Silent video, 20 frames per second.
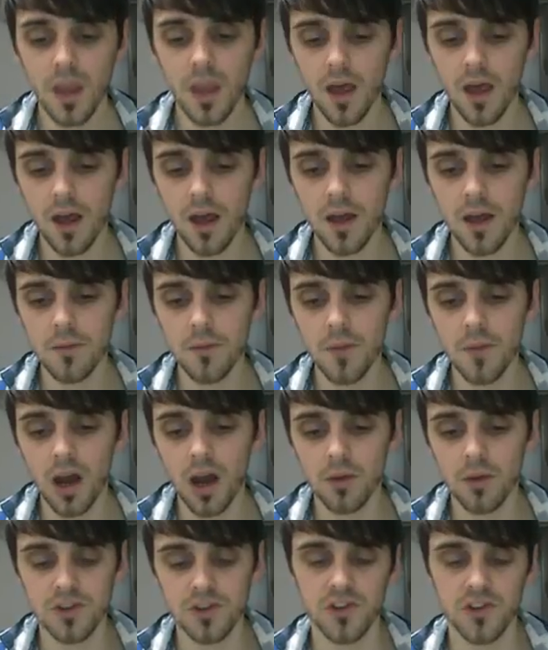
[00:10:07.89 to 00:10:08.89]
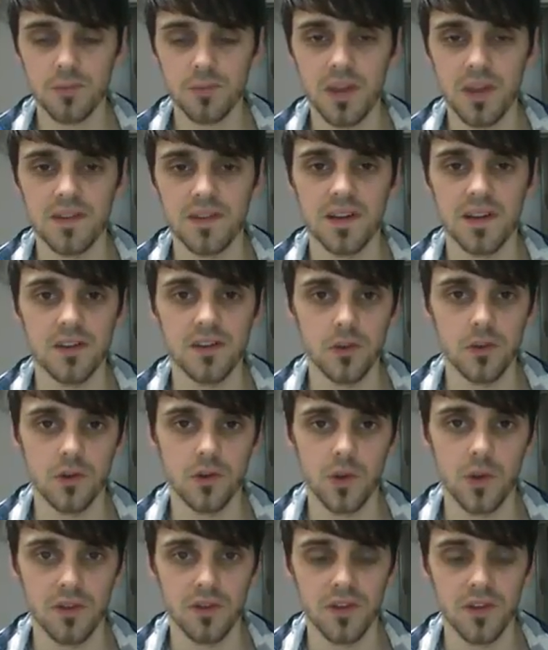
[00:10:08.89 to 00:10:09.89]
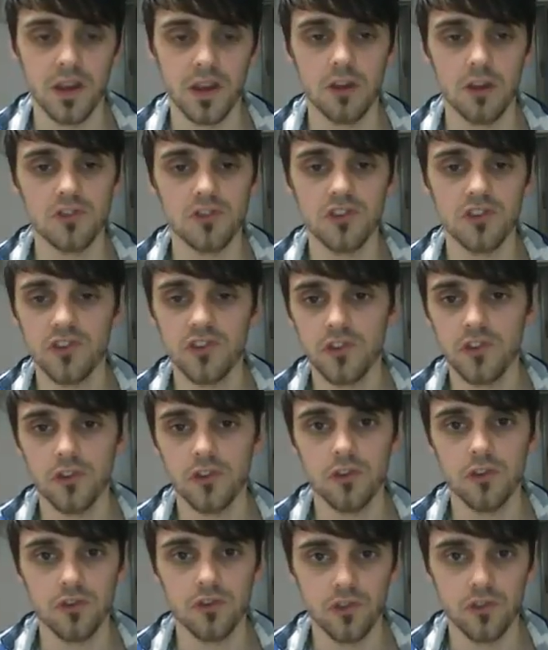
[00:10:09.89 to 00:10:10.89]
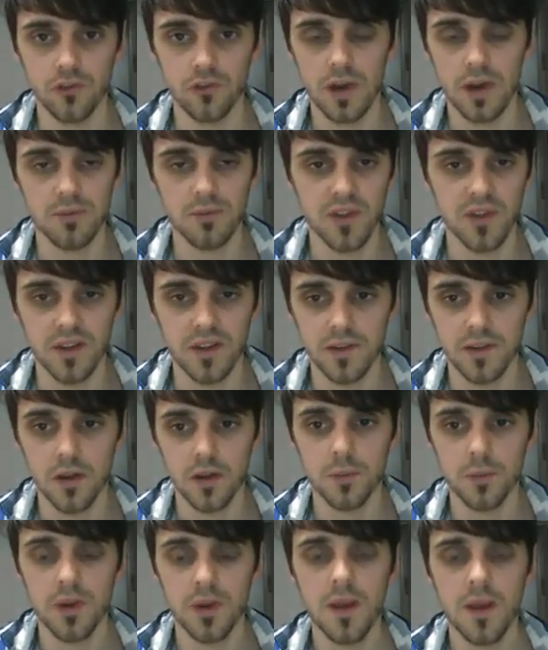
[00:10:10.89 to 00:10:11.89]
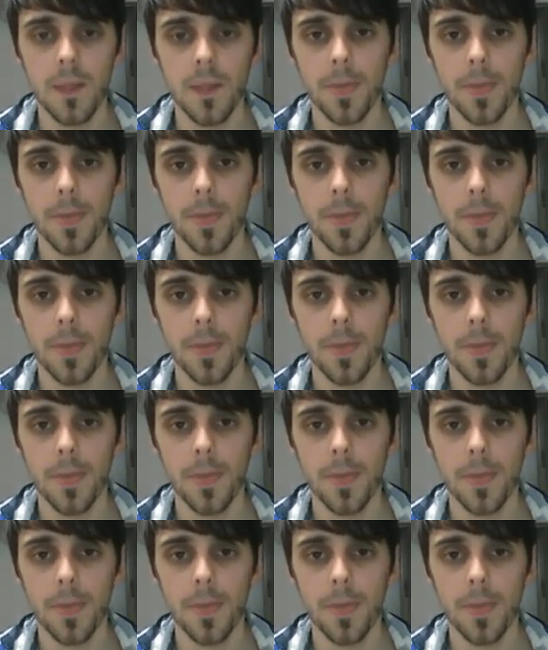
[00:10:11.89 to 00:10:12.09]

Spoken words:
I would just basically do a quick video just to wrap things up